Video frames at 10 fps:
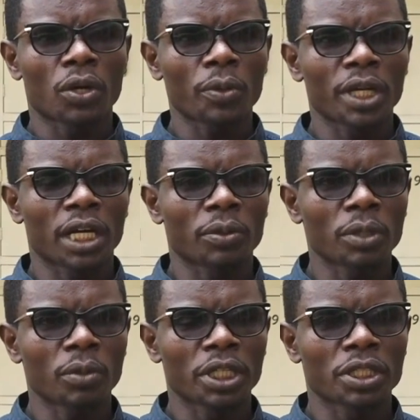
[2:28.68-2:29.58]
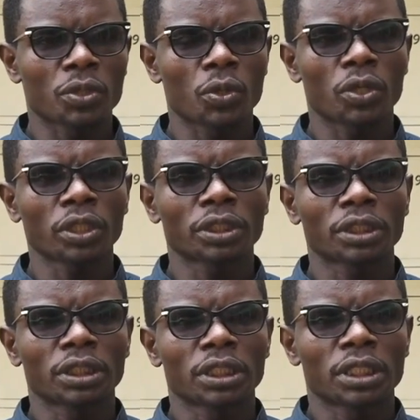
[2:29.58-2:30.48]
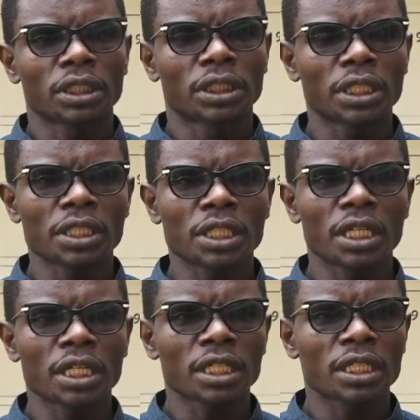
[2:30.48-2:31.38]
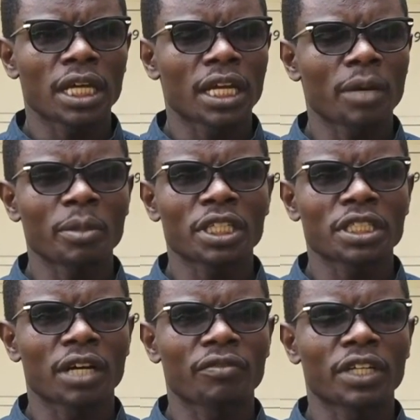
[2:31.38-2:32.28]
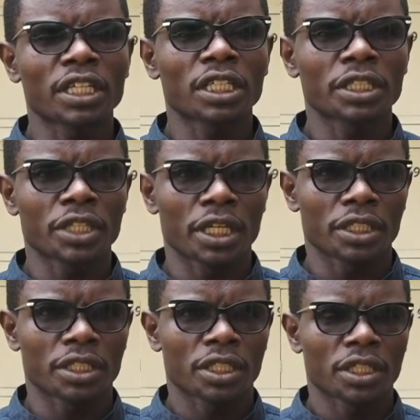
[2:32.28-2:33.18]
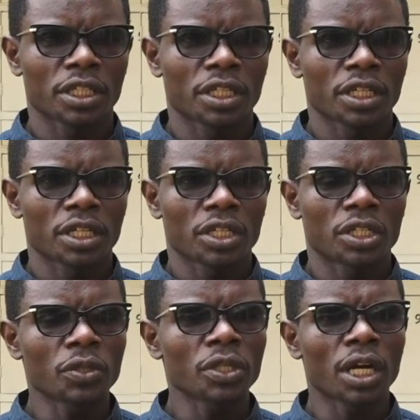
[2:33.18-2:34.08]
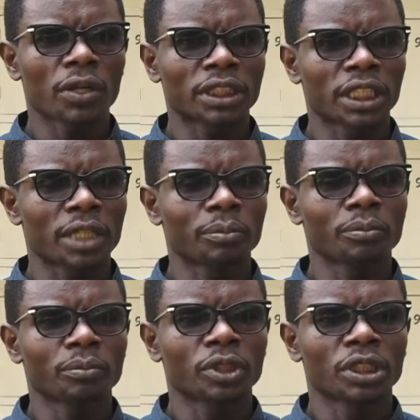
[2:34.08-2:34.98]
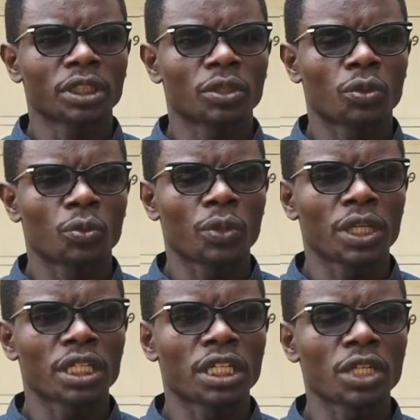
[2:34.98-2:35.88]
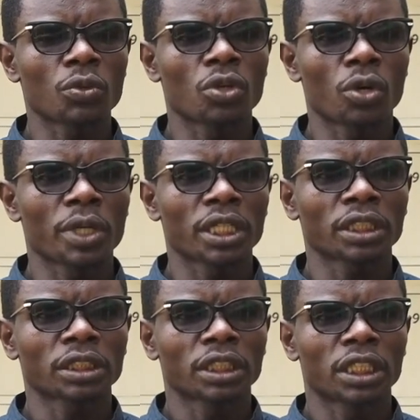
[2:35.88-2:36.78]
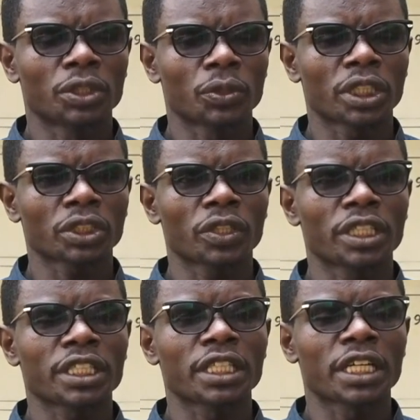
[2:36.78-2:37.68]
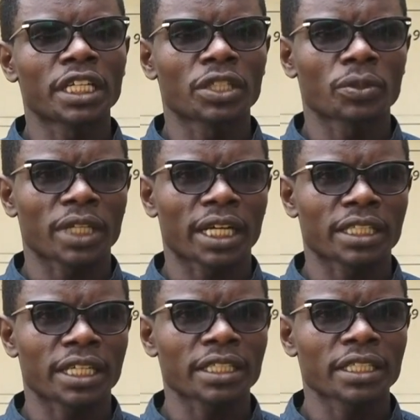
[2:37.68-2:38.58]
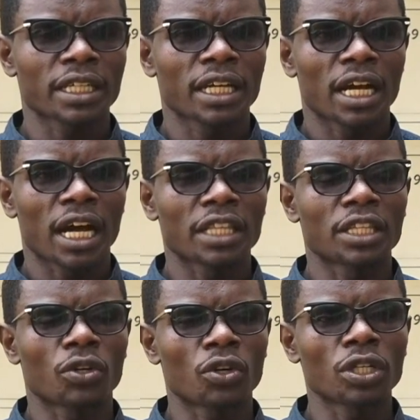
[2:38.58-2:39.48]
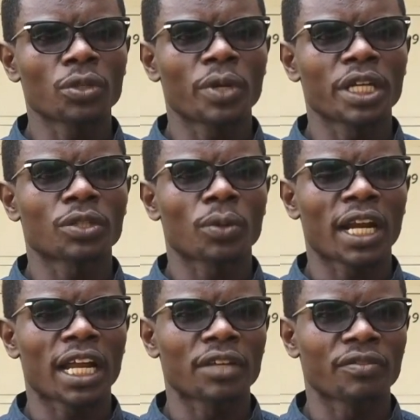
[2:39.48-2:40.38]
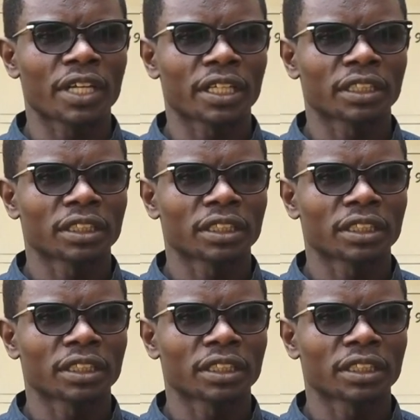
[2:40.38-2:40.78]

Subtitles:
Growing and when we were in school, teaching dynamics have greatly changed. During our time, we grew knowing education is the key to success and the only way to earn a living.